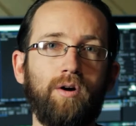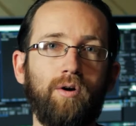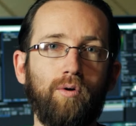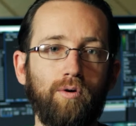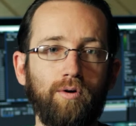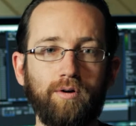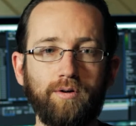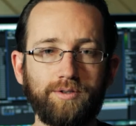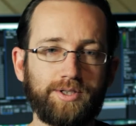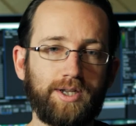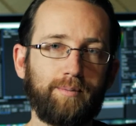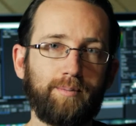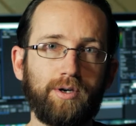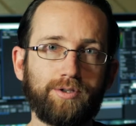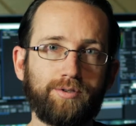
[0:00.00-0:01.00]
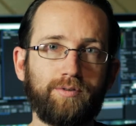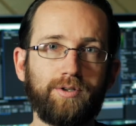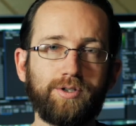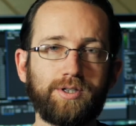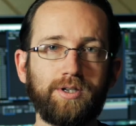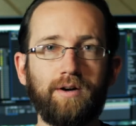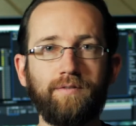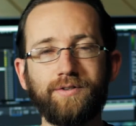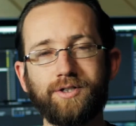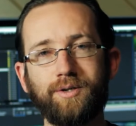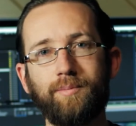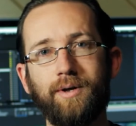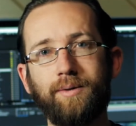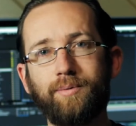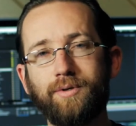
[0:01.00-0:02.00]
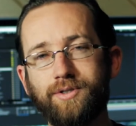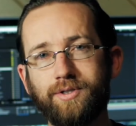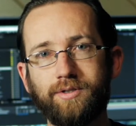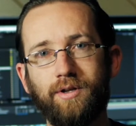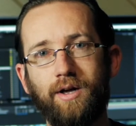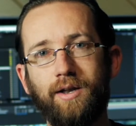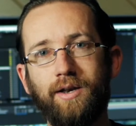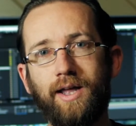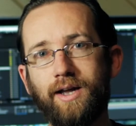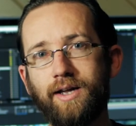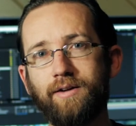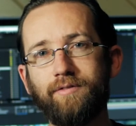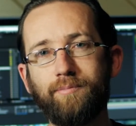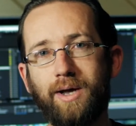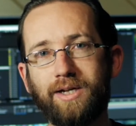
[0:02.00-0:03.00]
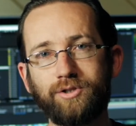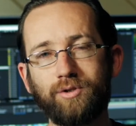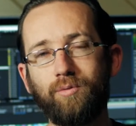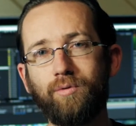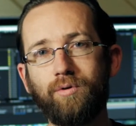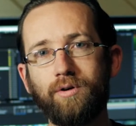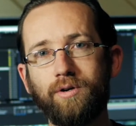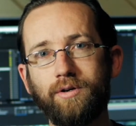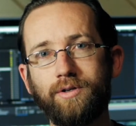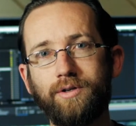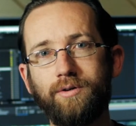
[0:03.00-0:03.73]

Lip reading: Or same goes for yourself. If somebody puts a negative magical ward